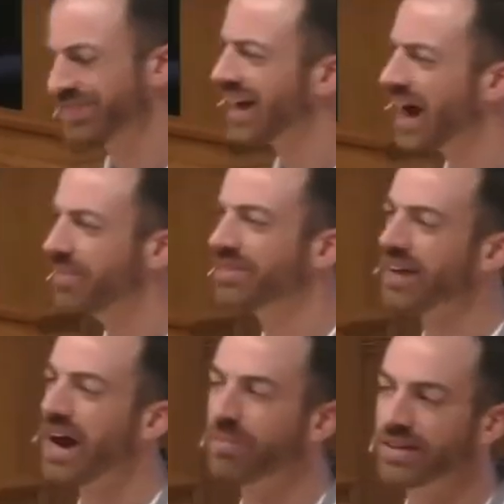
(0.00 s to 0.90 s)
but time and
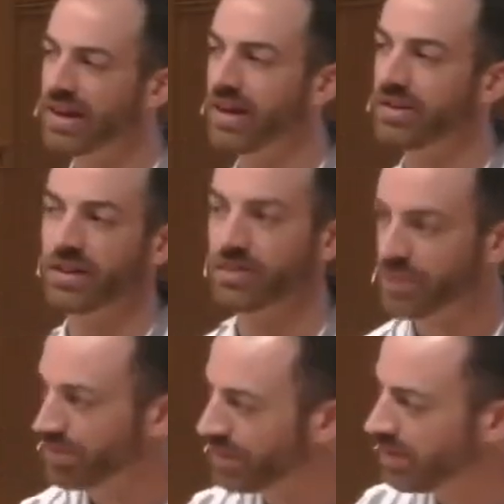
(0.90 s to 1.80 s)
time again, it's
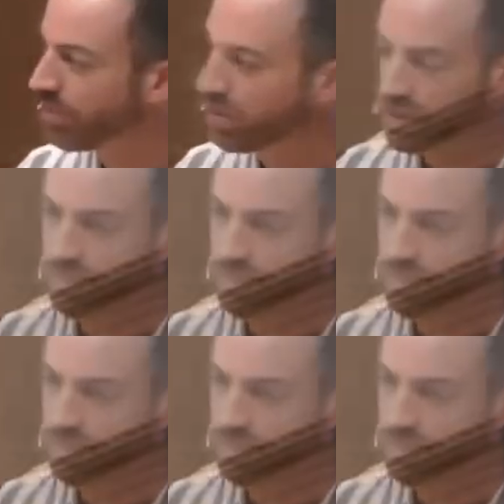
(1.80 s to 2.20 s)
been people